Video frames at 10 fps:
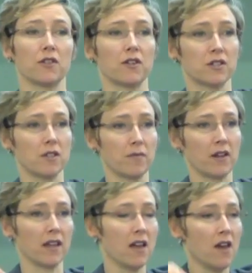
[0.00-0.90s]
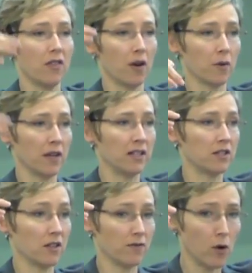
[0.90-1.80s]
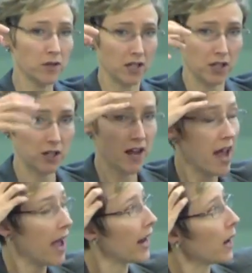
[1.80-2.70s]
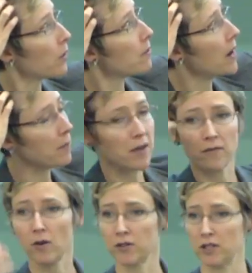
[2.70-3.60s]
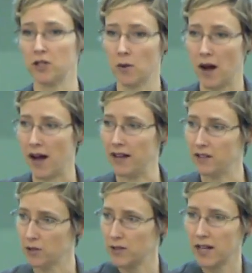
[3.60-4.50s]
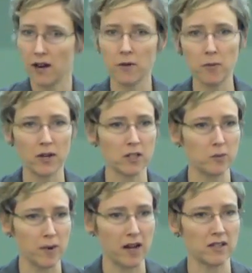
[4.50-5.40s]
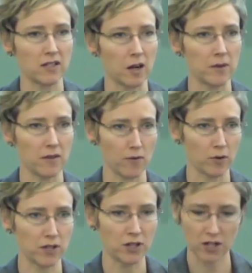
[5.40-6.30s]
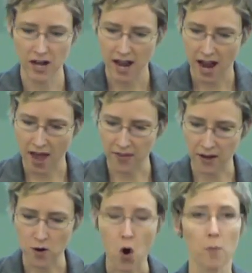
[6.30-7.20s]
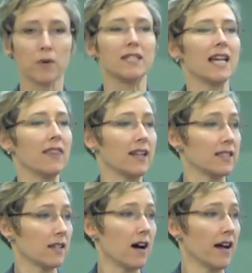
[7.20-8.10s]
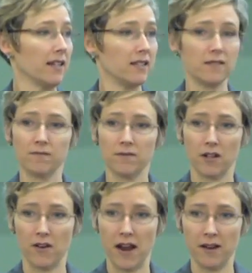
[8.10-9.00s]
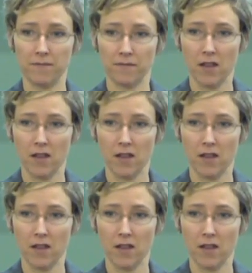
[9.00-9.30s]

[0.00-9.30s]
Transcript: There's something that relates to the voltage. And I want to map that voltage to a height. So take every point in space, tell me the voltage, and then pretend that's a height. All right?